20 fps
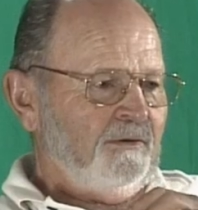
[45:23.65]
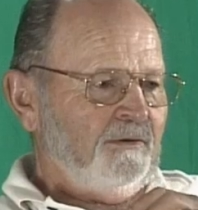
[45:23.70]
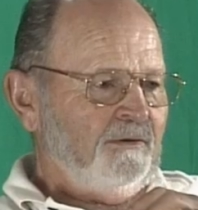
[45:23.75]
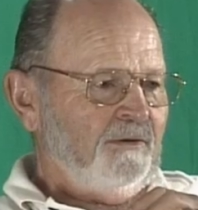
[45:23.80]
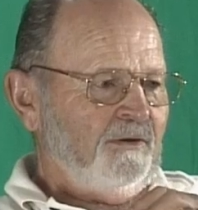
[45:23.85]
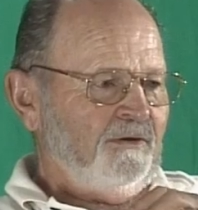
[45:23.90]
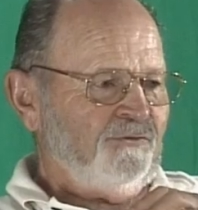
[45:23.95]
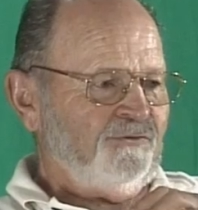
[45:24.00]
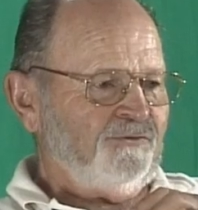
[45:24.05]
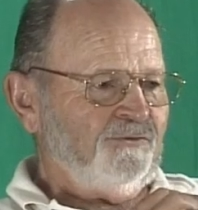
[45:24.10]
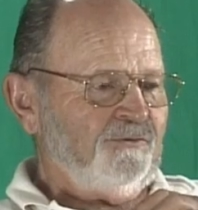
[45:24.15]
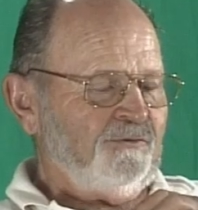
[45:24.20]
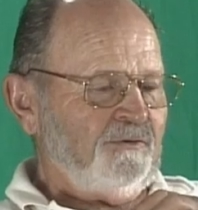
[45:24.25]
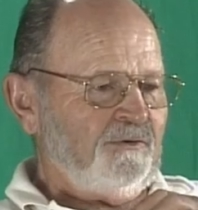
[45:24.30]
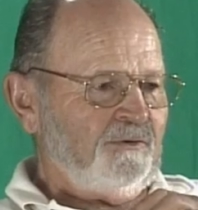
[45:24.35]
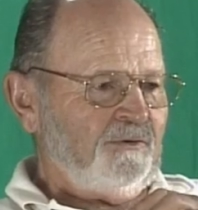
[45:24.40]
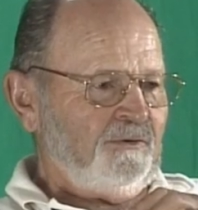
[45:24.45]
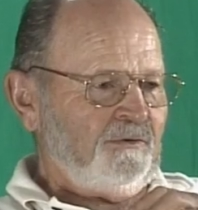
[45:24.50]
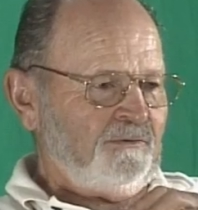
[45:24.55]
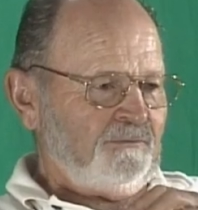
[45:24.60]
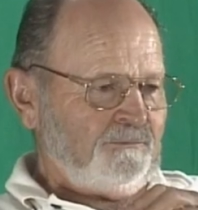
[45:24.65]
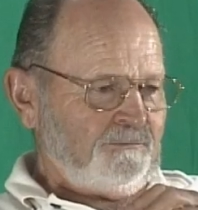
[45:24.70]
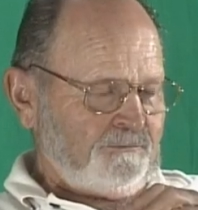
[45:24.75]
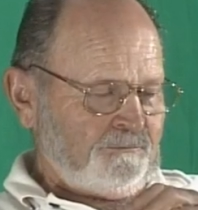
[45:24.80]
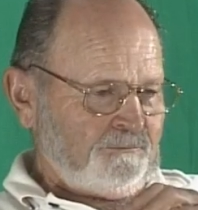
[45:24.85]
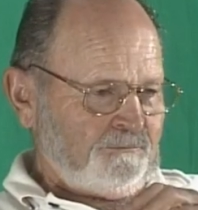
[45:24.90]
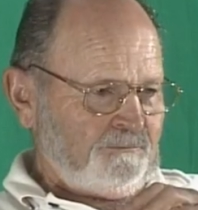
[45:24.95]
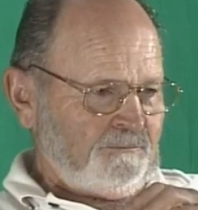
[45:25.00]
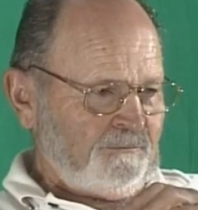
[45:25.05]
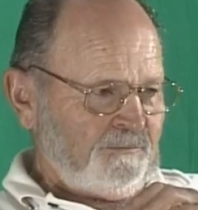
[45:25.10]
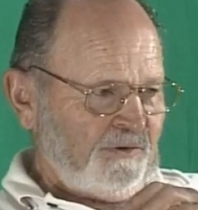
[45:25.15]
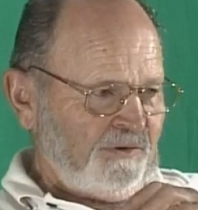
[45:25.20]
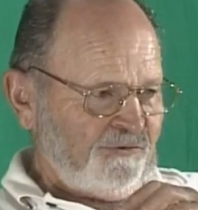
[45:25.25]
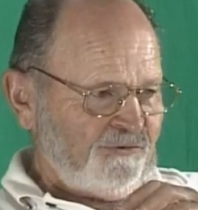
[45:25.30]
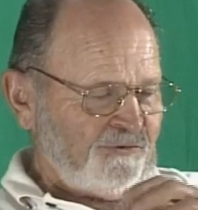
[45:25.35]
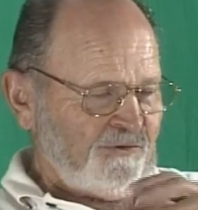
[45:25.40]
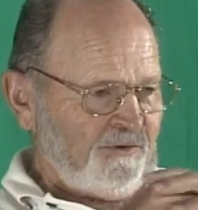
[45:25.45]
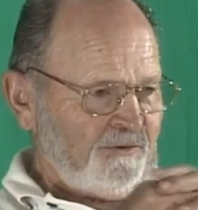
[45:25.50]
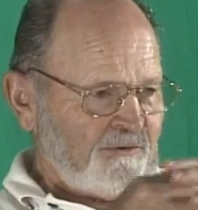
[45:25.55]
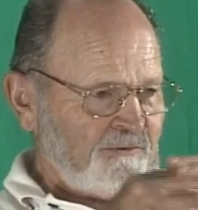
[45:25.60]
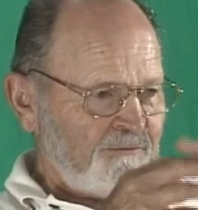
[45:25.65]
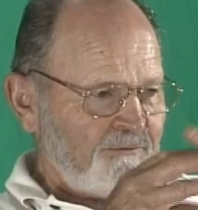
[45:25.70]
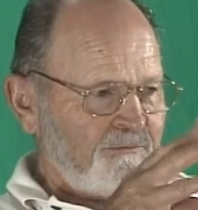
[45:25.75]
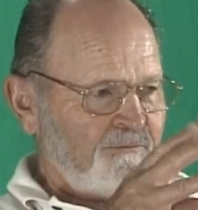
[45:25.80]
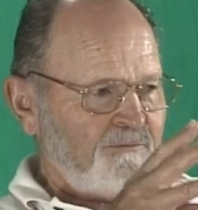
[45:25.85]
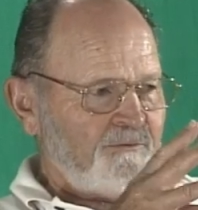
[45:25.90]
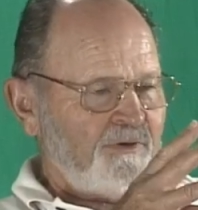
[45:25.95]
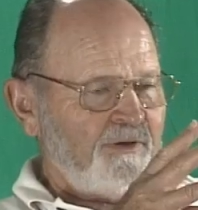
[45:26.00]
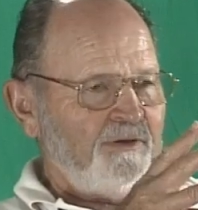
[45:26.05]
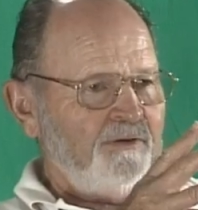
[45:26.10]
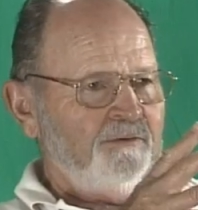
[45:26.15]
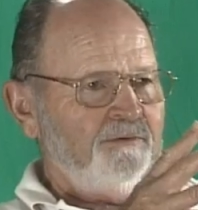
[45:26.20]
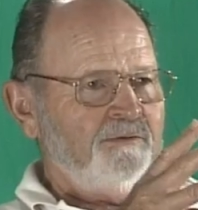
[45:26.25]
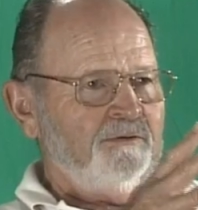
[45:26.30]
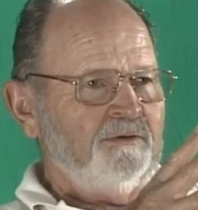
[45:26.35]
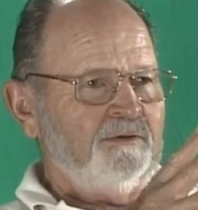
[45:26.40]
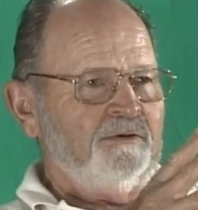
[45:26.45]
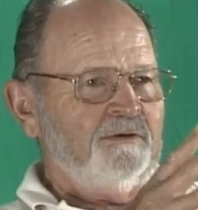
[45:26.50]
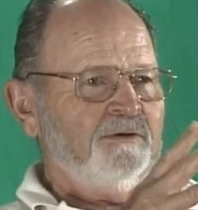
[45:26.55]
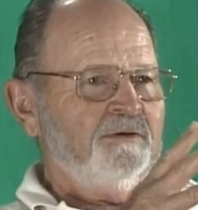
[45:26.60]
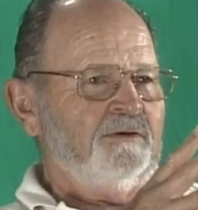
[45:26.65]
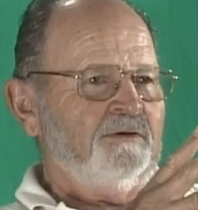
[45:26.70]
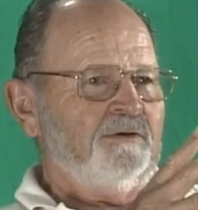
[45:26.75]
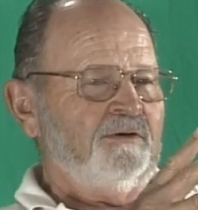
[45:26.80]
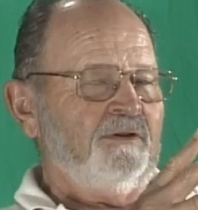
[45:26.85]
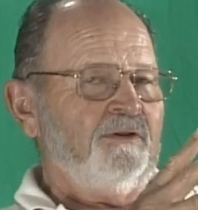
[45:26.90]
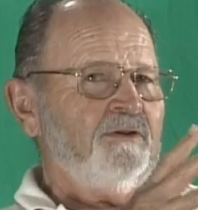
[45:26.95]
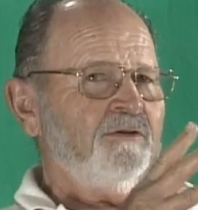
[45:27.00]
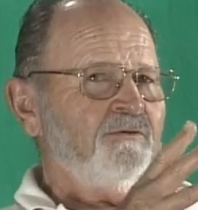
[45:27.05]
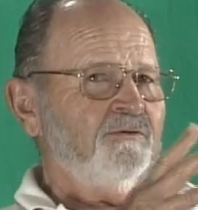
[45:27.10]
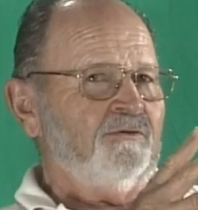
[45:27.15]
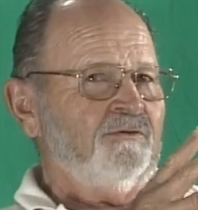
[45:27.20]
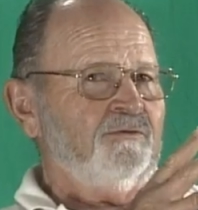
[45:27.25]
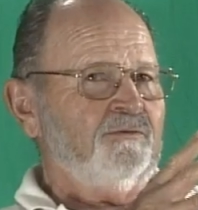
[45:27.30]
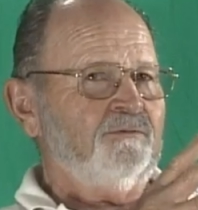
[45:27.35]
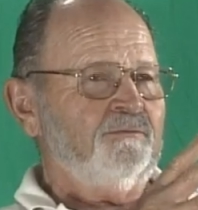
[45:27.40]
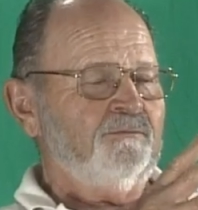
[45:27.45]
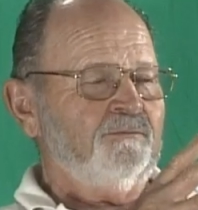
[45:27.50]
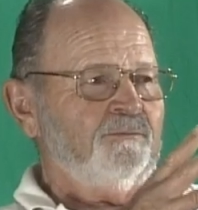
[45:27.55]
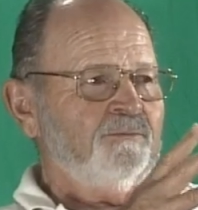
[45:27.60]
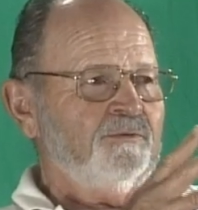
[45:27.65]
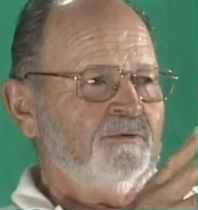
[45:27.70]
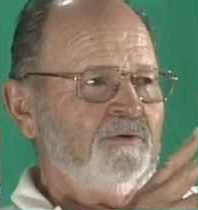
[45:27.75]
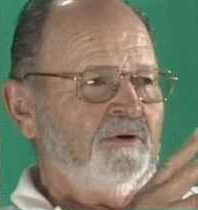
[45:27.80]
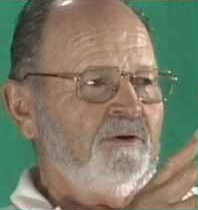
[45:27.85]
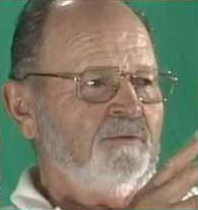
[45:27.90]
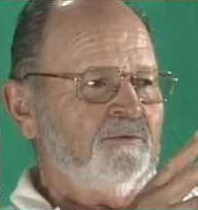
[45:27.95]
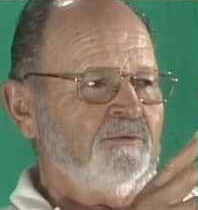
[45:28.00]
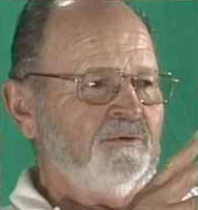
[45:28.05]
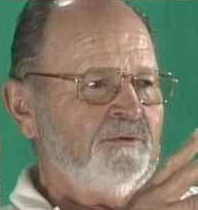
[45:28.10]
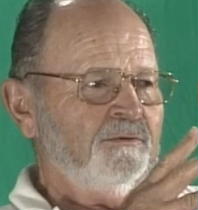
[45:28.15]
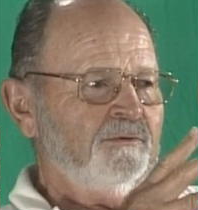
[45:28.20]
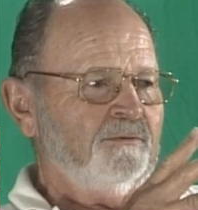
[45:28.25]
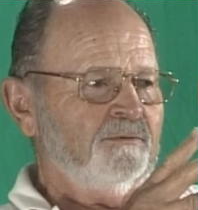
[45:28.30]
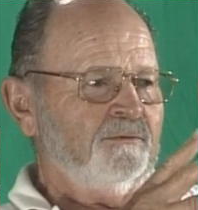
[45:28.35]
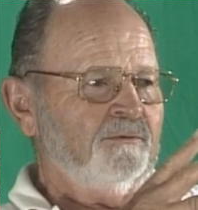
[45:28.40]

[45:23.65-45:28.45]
they, they sent, I think it was probably,